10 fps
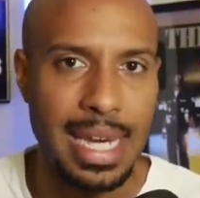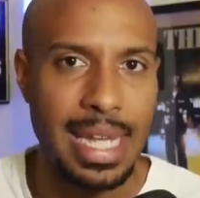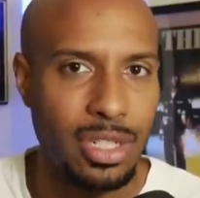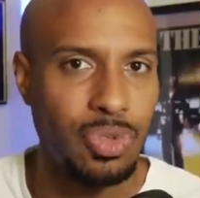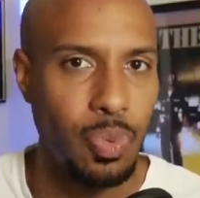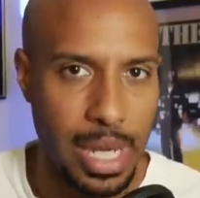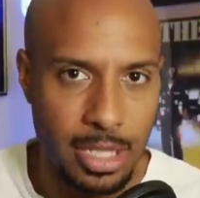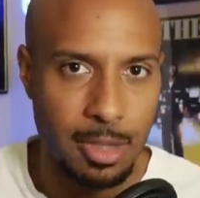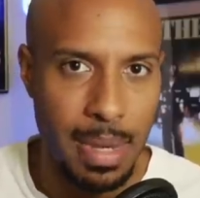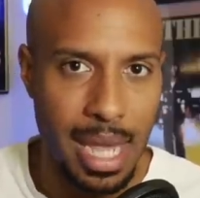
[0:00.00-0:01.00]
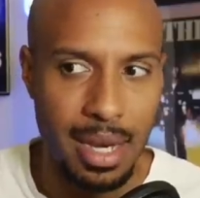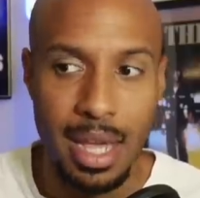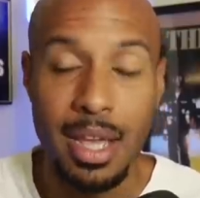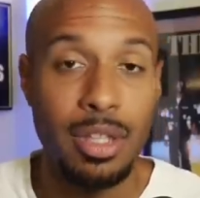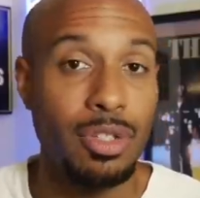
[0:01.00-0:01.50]
inch wingspan.
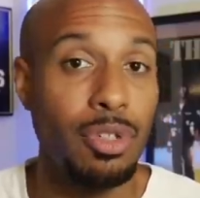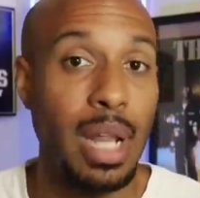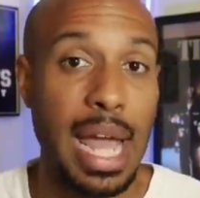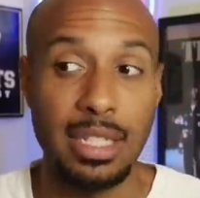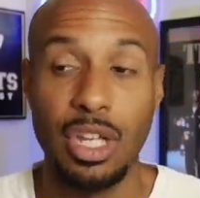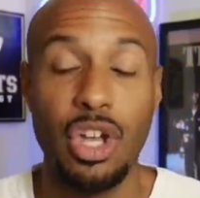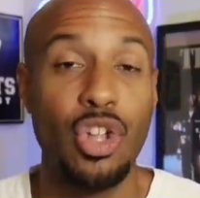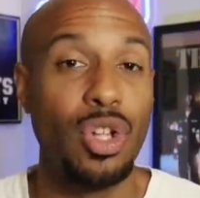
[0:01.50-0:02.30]
The dude has